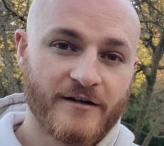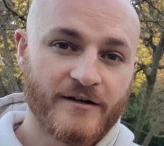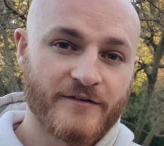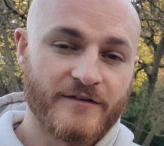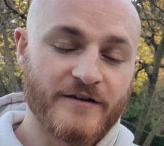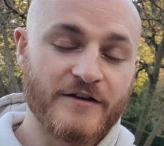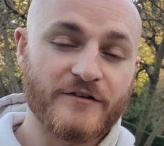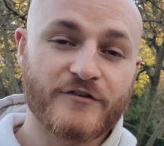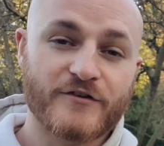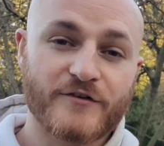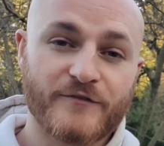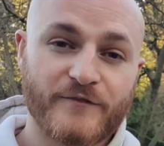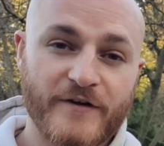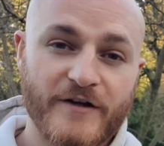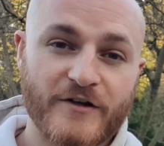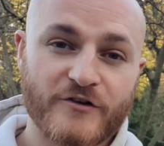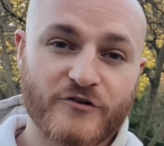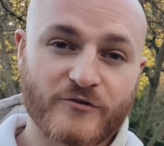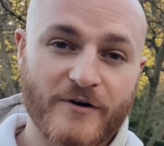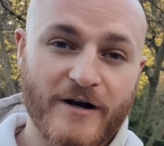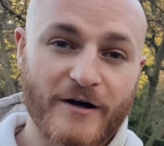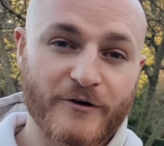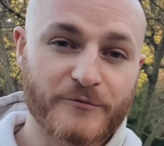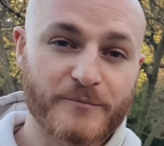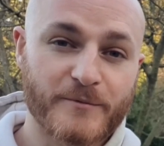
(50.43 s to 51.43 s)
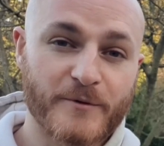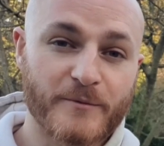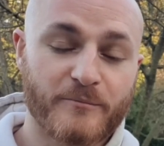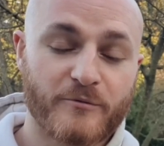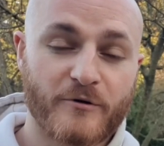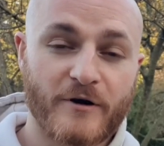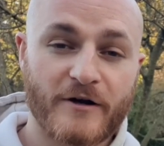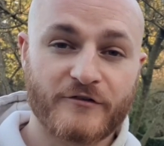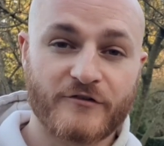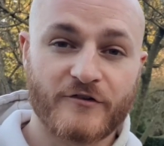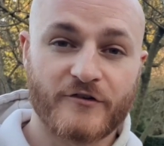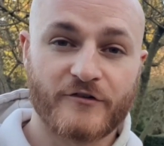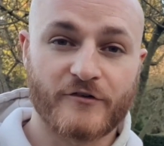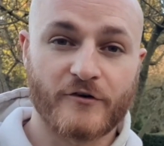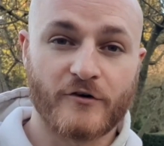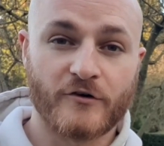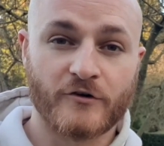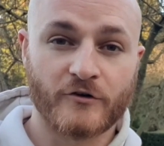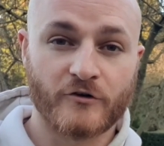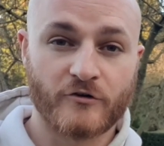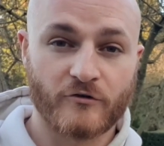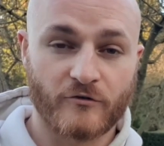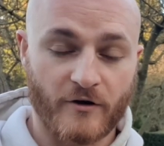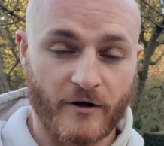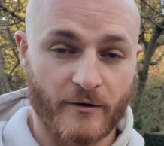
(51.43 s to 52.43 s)
These severe droughts put pressures
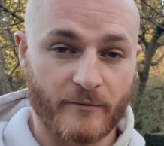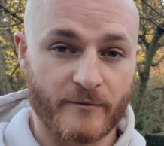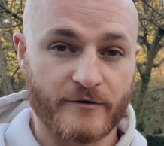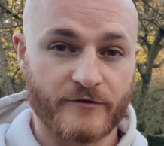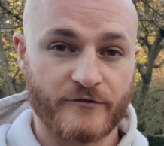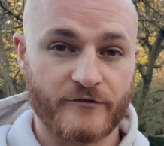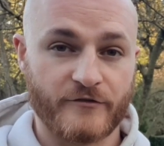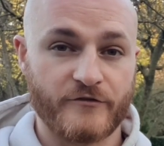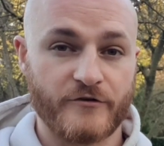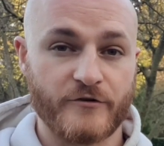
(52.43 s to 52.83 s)
on growers